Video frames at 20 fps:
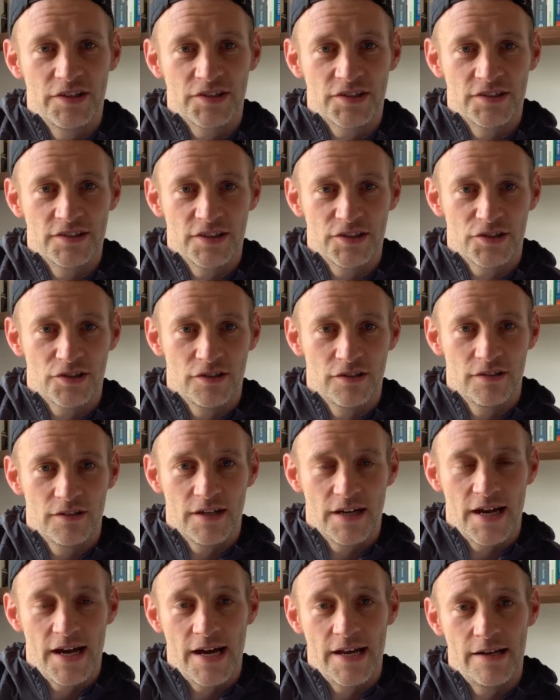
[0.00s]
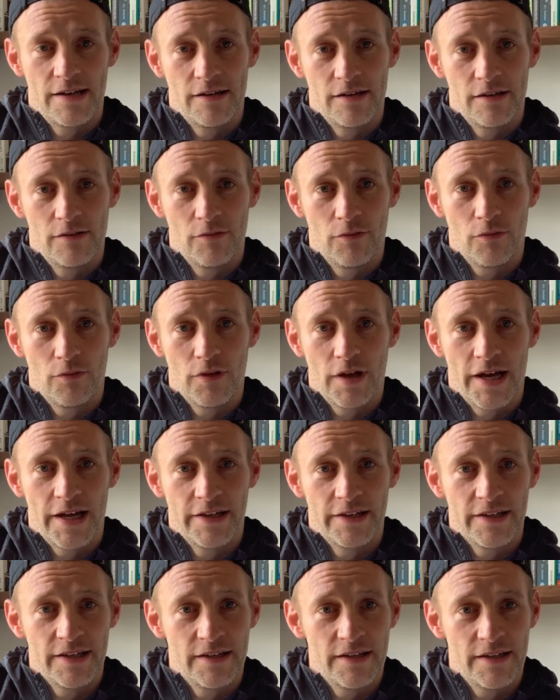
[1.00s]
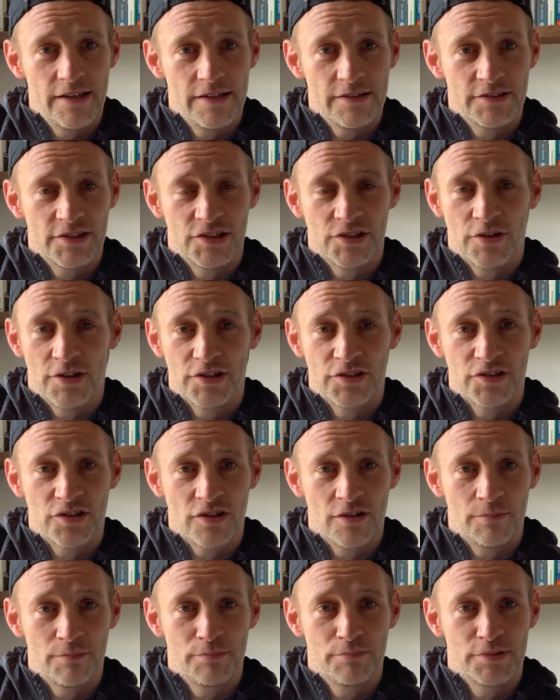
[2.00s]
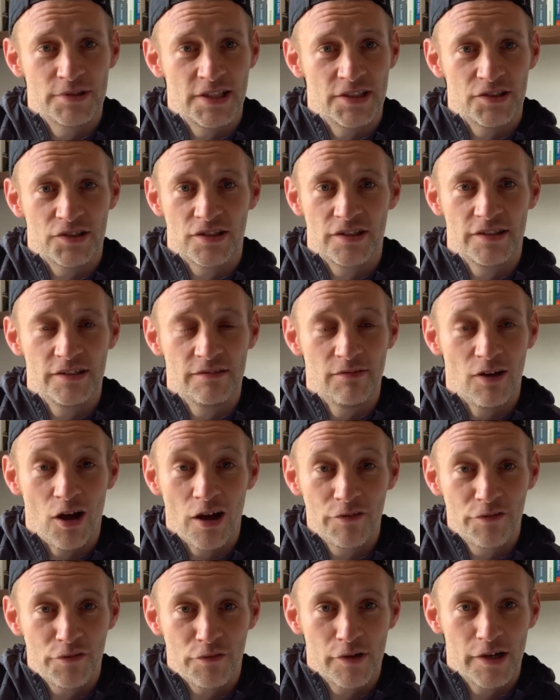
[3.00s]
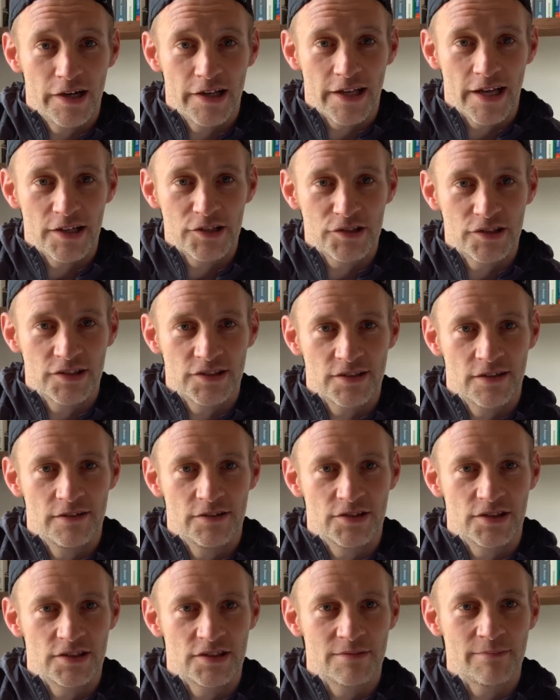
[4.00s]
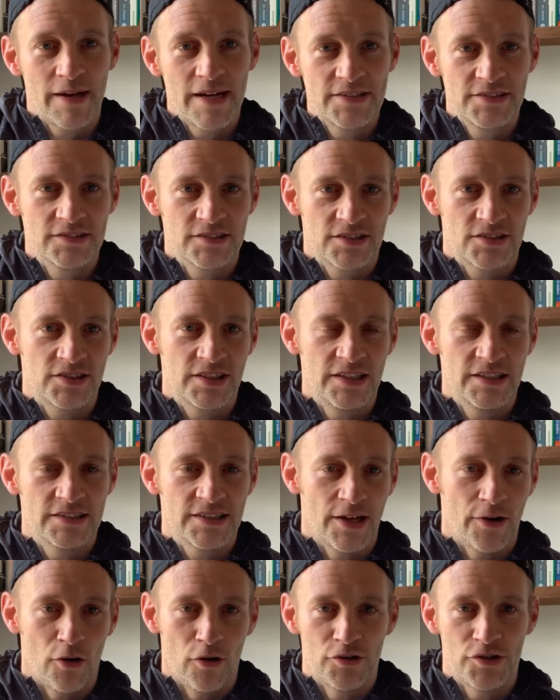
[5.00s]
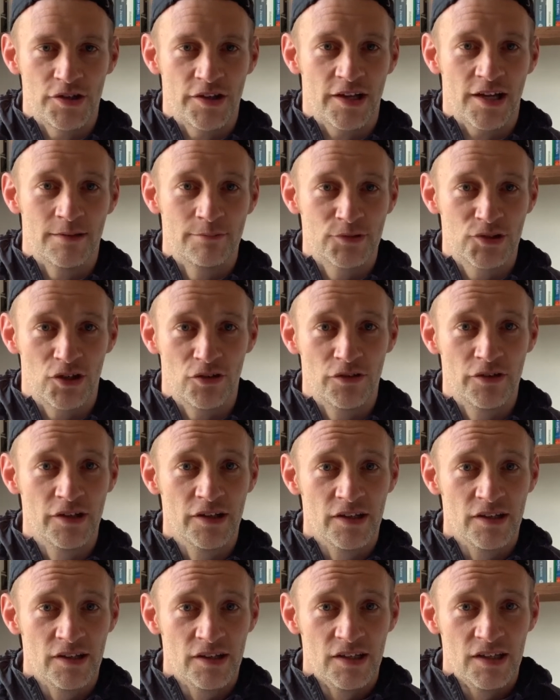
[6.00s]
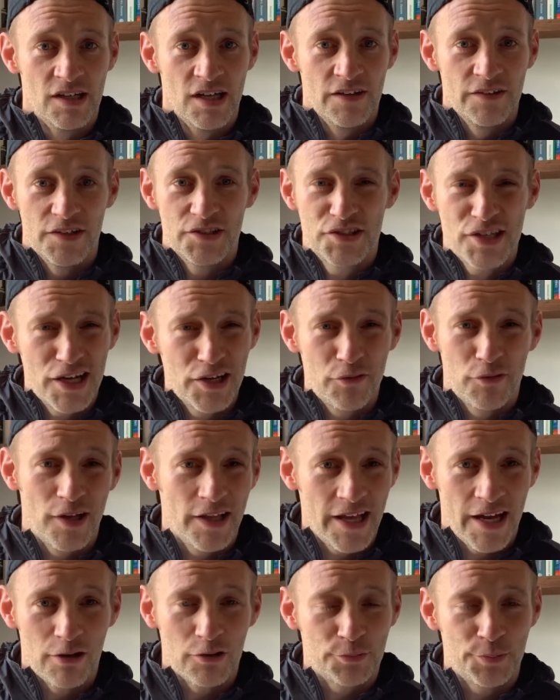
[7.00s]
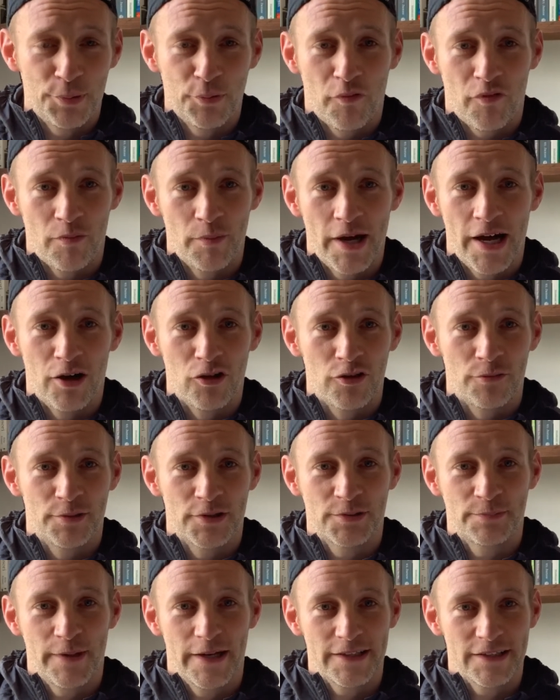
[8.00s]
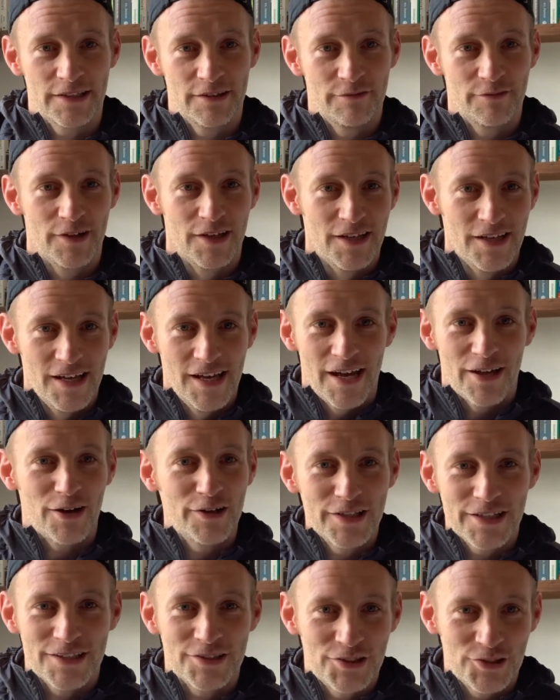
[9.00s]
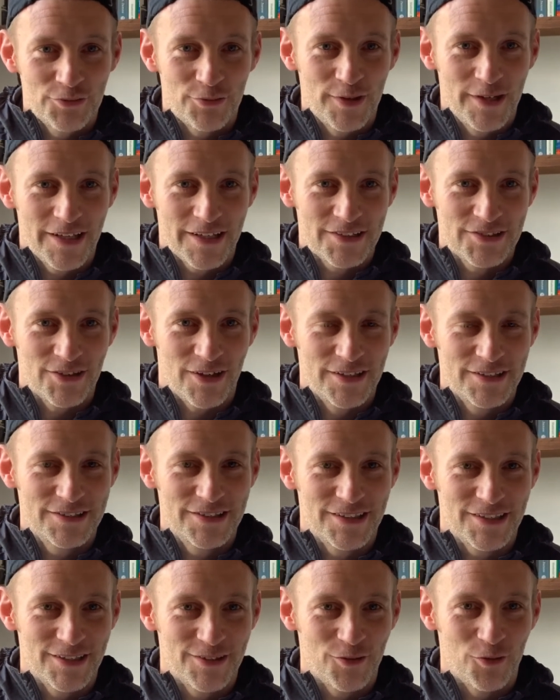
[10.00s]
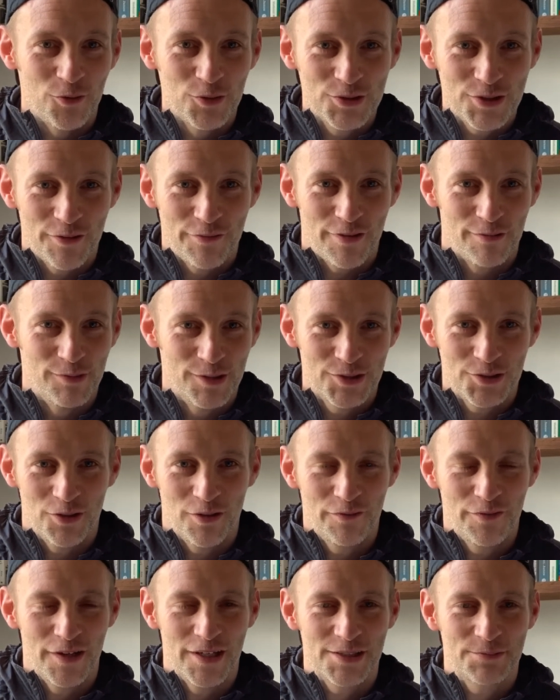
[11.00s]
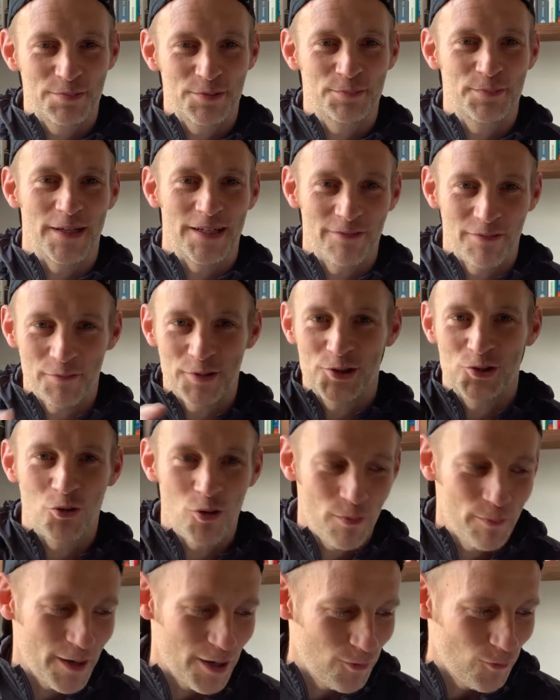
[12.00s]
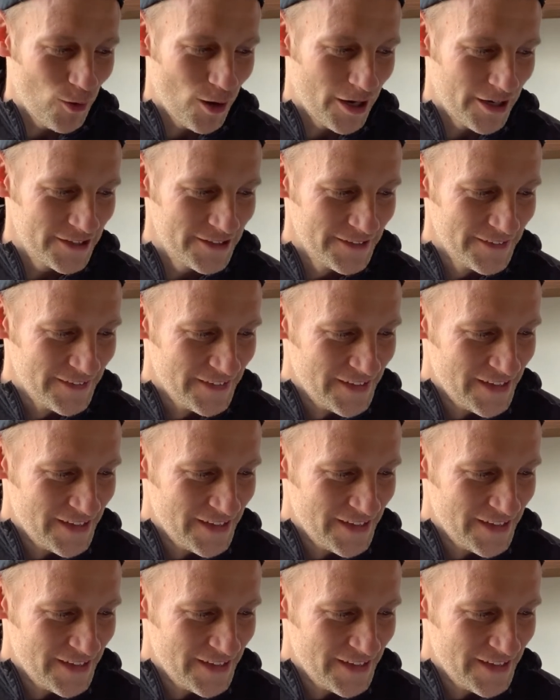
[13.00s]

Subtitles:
this condition and situations that are potentially life-threatening, actually. So it's amazing to see technology that comes on that genuinely helps people from a health perspective. And I think this is really exciting also from a sort of fitness perspective. I'm going to talk about why.